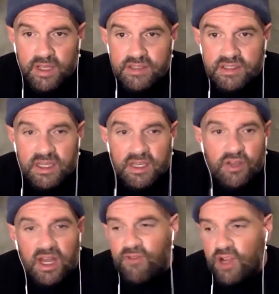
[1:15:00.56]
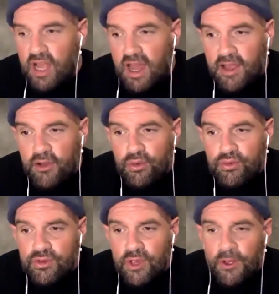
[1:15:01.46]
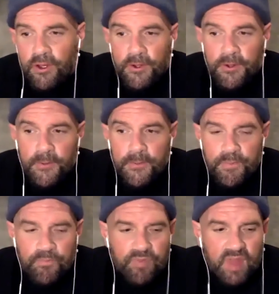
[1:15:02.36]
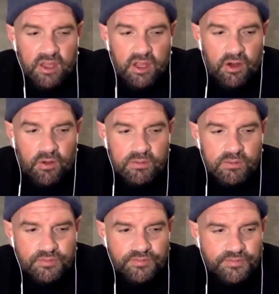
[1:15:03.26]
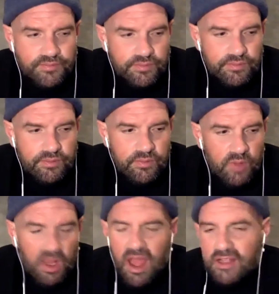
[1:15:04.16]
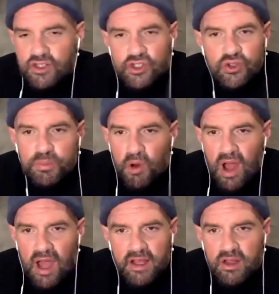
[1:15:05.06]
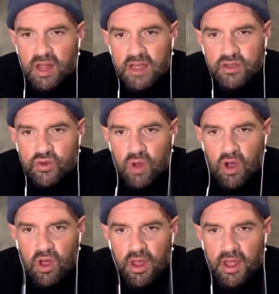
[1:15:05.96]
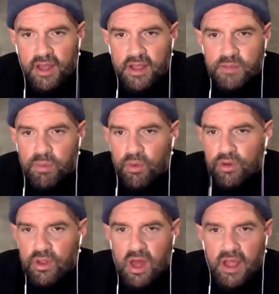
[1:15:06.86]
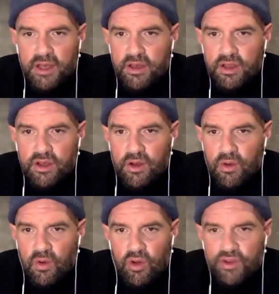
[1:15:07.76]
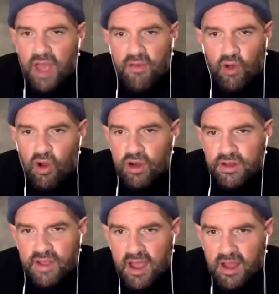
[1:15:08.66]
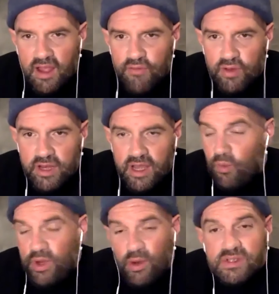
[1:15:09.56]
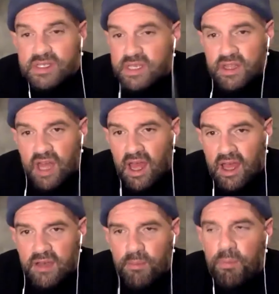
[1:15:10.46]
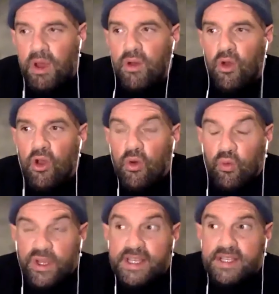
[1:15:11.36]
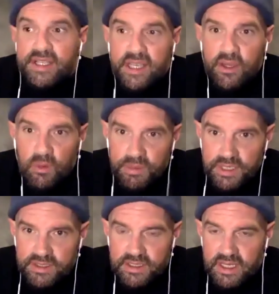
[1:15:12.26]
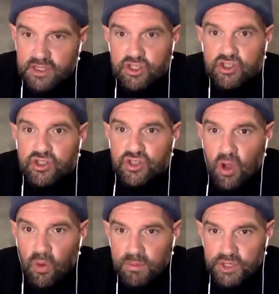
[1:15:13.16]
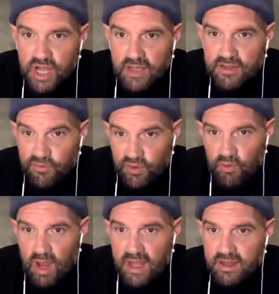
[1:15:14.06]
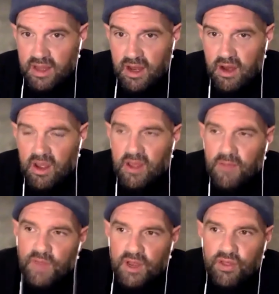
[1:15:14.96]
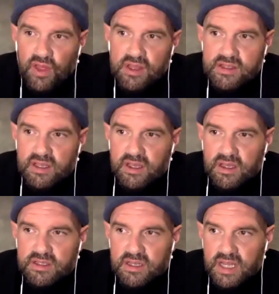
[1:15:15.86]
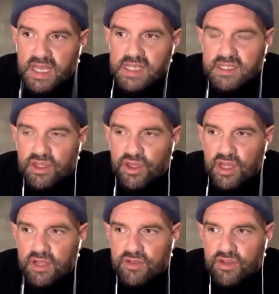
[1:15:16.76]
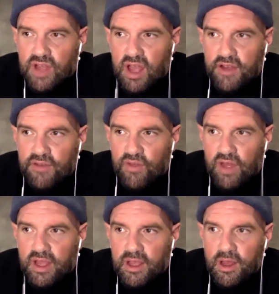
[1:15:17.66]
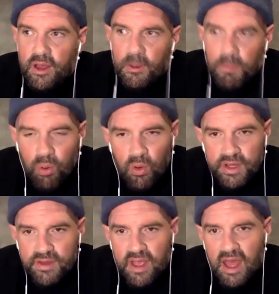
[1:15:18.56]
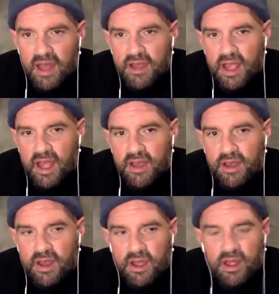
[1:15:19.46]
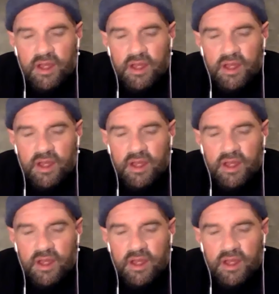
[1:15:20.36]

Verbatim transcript: we can see. You could have a guy who's, you know, got super high cholesterol and is borderline, you know, to have a heart attack every day. We don't see that, but we see obesity. It's so objectively right there mm-hmm. that I think it's a, it's an easy thing to kind of like point at and